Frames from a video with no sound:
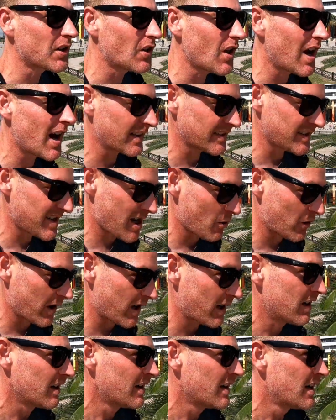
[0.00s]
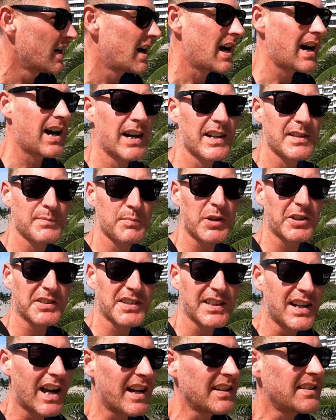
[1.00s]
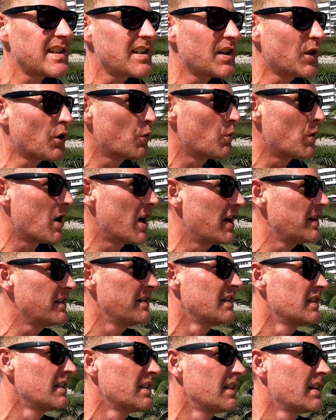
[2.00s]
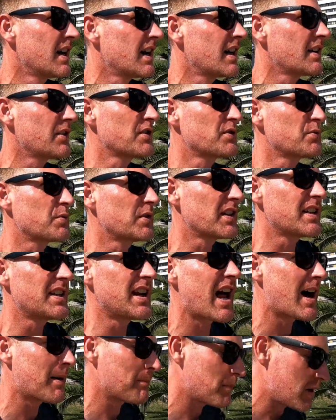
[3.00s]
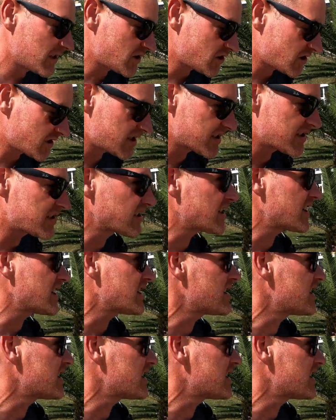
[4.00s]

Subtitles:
Clock Tower. It was built in 1901. There's really not much to see